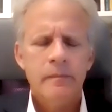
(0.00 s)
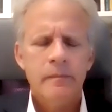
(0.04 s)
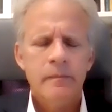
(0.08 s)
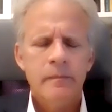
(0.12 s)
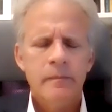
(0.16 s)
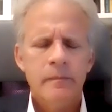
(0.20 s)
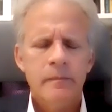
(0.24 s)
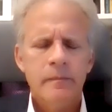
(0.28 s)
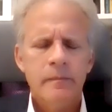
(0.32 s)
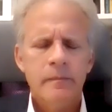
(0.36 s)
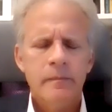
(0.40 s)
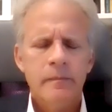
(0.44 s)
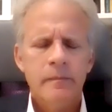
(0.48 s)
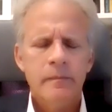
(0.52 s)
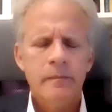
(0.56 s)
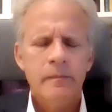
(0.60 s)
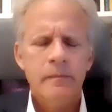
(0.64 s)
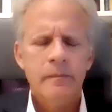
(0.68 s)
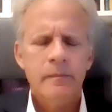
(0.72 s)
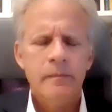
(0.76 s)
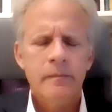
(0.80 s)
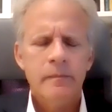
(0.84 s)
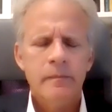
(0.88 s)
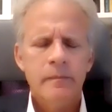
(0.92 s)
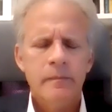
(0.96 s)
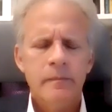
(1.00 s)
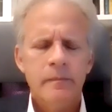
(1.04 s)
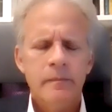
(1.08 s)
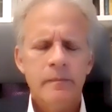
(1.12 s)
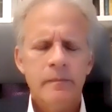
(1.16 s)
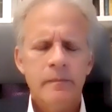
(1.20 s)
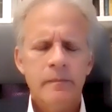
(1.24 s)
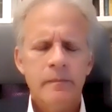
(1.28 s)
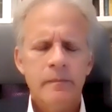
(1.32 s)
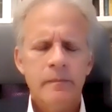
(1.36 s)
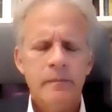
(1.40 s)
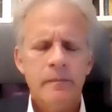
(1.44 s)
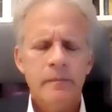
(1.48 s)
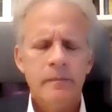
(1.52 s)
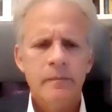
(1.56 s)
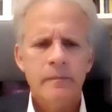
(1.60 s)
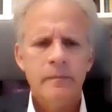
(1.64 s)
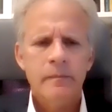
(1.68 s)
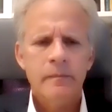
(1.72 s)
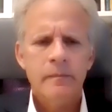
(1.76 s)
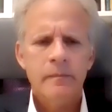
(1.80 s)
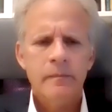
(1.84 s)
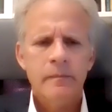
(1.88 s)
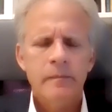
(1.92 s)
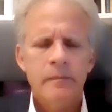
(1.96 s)

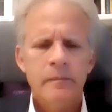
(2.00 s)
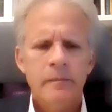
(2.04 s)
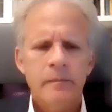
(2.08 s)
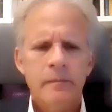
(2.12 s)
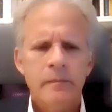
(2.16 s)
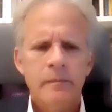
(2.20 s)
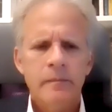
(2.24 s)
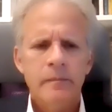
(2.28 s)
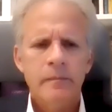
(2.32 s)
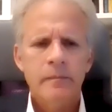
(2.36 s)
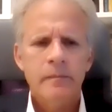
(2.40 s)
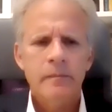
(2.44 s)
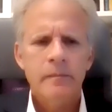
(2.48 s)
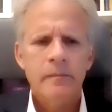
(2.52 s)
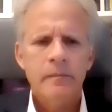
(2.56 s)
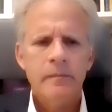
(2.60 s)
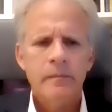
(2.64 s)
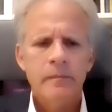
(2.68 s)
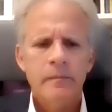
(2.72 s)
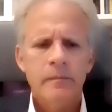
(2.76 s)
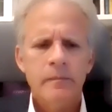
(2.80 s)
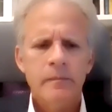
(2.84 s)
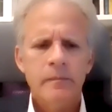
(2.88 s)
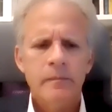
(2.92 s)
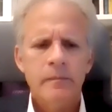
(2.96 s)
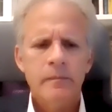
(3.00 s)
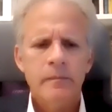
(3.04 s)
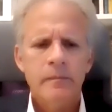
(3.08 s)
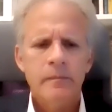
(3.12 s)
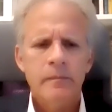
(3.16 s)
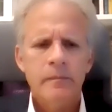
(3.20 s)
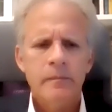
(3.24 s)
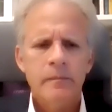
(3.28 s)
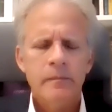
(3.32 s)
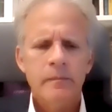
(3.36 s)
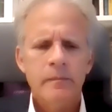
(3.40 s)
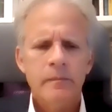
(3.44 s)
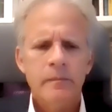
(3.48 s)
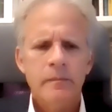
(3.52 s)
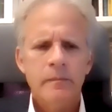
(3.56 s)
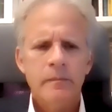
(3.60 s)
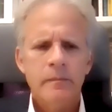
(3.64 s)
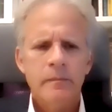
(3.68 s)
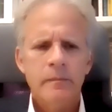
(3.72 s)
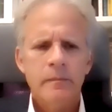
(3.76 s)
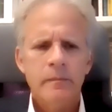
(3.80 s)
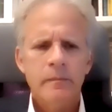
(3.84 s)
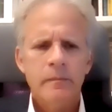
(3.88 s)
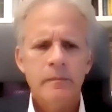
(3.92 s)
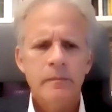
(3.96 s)

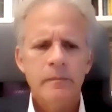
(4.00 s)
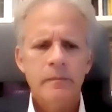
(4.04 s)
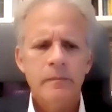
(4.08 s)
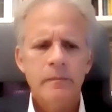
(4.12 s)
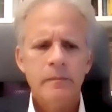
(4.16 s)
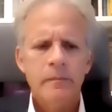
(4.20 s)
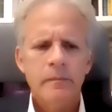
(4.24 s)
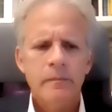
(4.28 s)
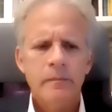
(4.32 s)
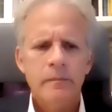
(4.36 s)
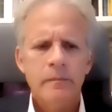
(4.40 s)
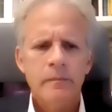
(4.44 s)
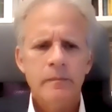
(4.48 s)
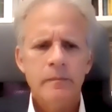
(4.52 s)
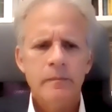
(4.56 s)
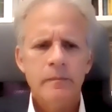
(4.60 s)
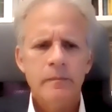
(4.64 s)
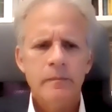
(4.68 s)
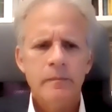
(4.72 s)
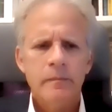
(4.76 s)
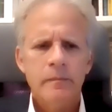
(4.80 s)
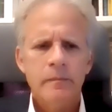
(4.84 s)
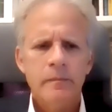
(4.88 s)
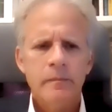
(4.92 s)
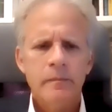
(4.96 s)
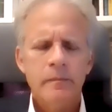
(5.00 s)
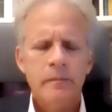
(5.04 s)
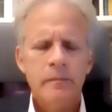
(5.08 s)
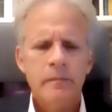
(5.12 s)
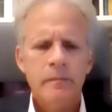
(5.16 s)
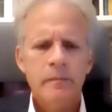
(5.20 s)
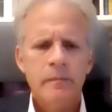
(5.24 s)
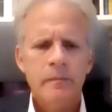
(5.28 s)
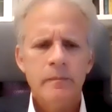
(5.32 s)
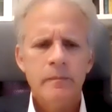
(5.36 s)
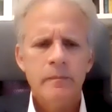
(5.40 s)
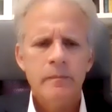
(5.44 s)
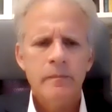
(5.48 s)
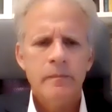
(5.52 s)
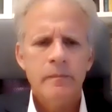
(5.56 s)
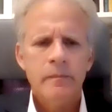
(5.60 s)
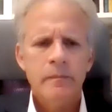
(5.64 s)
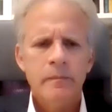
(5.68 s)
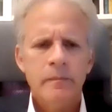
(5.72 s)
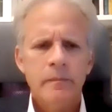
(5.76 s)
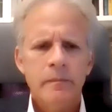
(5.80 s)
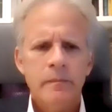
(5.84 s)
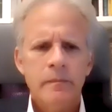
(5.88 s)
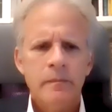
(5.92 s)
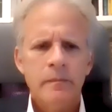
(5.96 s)

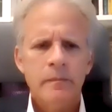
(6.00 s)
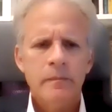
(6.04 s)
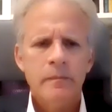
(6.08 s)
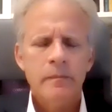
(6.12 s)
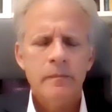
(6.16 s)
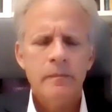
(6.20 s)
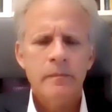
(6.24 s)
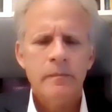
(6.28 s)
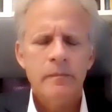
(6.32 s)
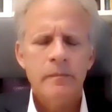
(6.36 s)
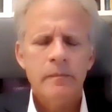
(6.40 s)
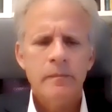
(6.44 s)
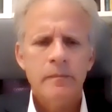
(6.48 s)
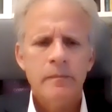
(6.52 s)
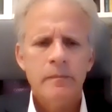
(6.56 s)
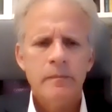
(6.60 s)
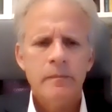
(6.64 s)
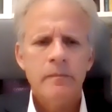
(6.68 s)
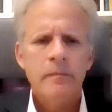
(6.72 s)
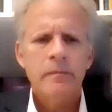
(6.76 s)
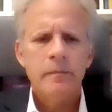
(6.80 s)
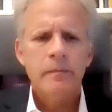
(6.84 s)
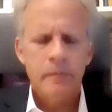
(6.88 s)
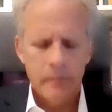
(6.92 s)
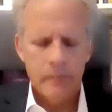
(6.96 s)
No words are spoken by the person on screen.